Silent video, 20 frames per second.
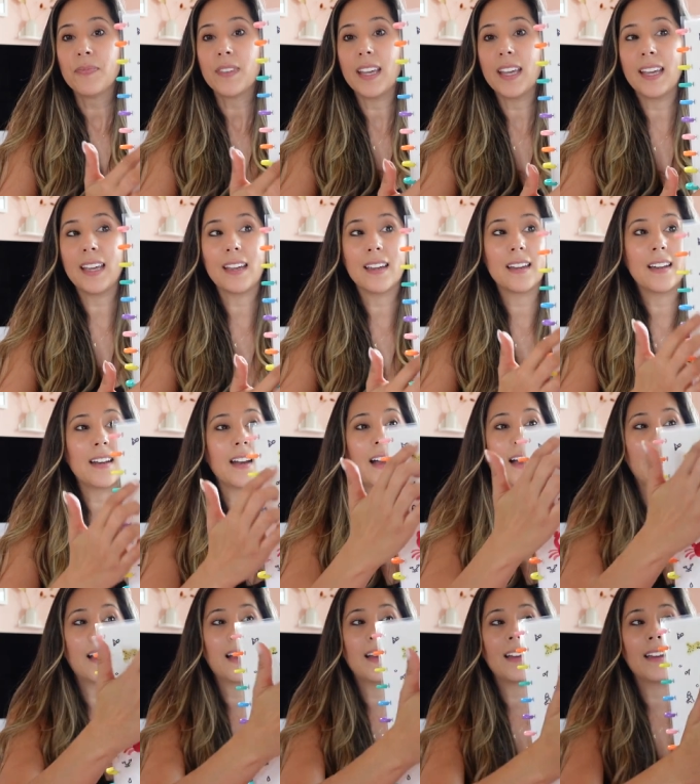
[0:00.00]
And
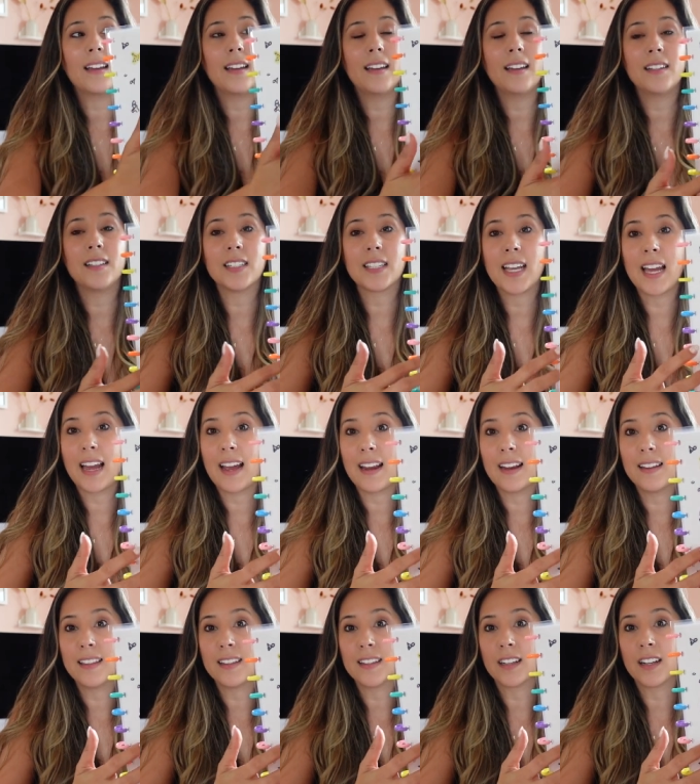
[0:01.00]
I just
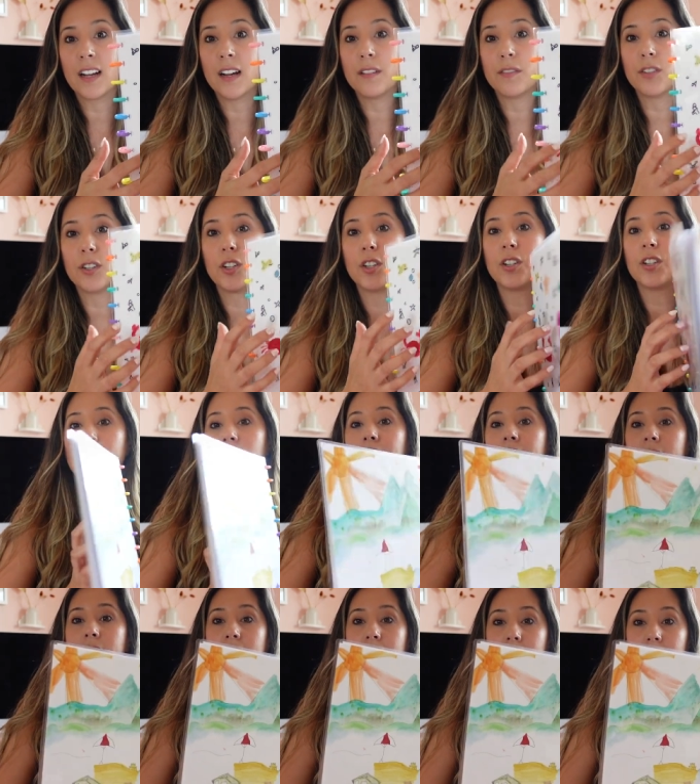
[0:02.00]
had the
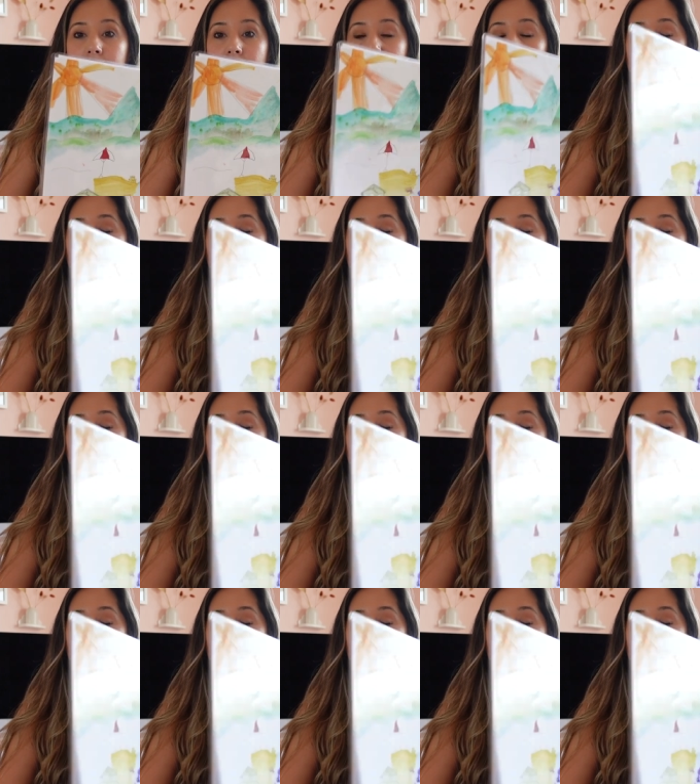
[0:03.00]
covers